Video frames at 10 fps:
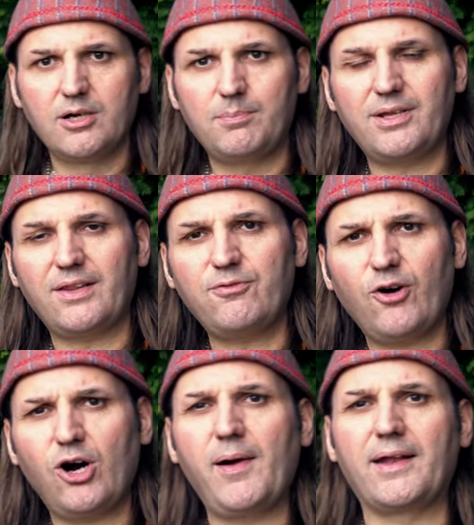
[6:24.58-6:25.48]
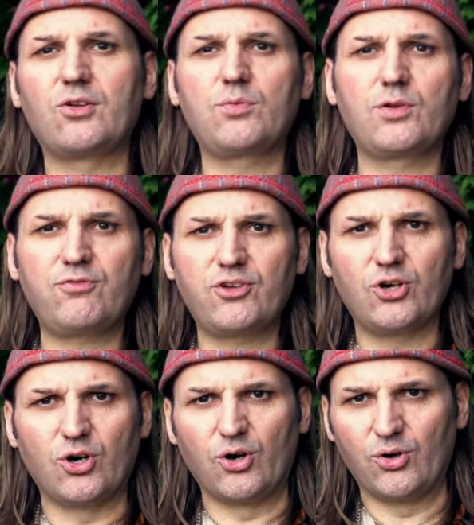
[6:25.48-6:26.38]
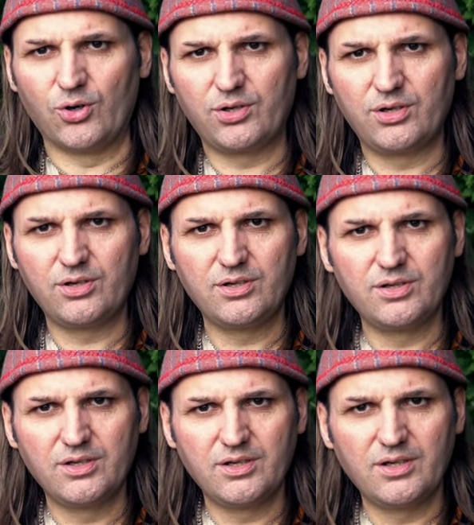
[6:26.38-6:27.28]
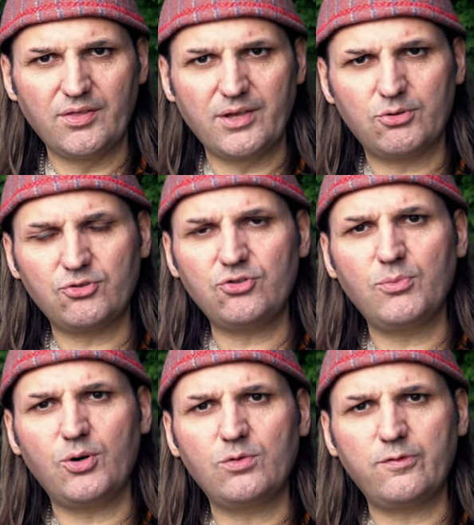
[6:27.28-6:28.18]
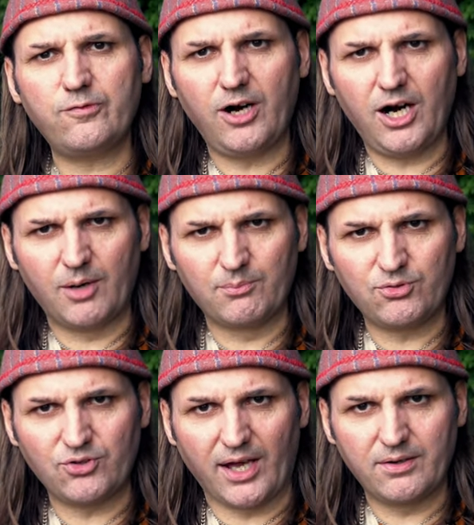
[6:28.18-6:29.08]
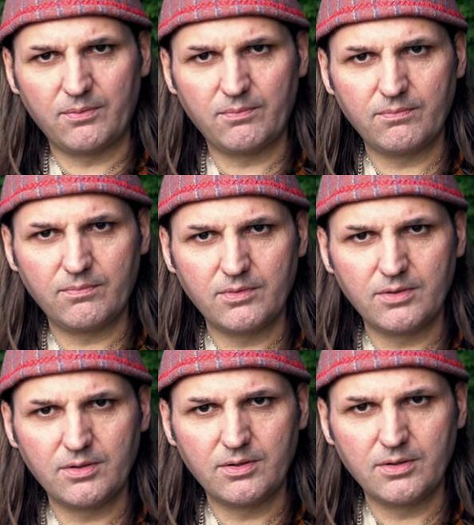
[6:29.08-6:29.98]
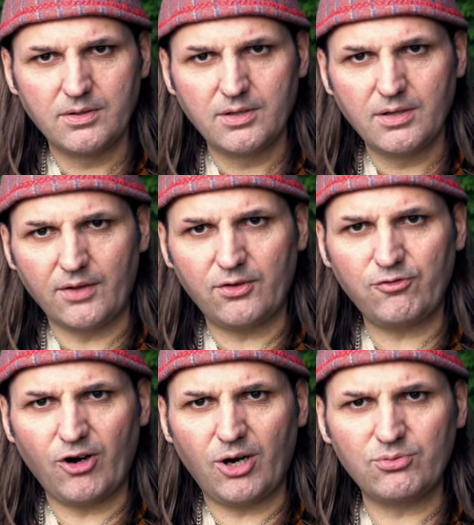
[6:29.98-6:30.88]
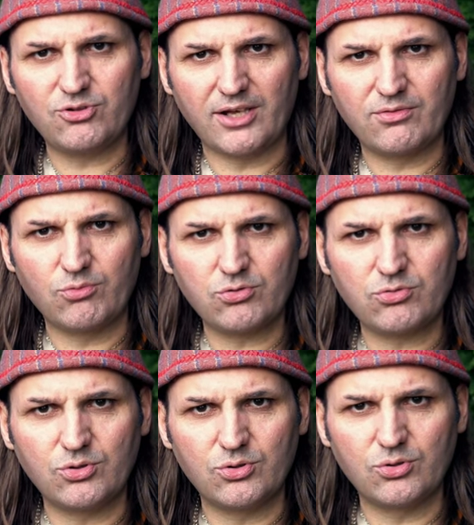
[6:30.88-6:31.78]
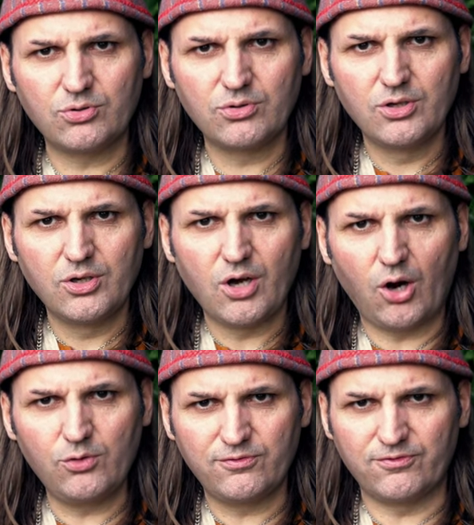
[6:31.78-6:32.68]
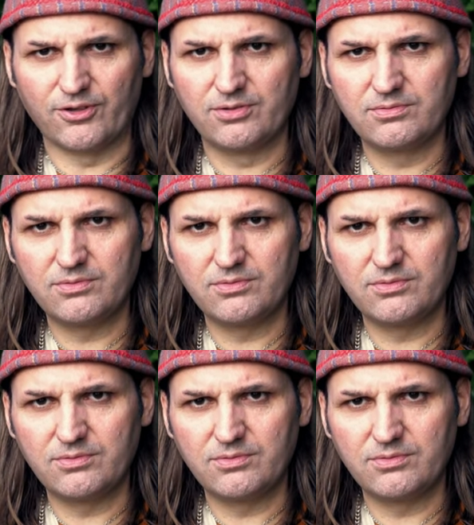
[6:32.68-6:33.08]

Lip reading: But at the far end of the fjord, there was a small farmstead. And the farmstead was called Afjord.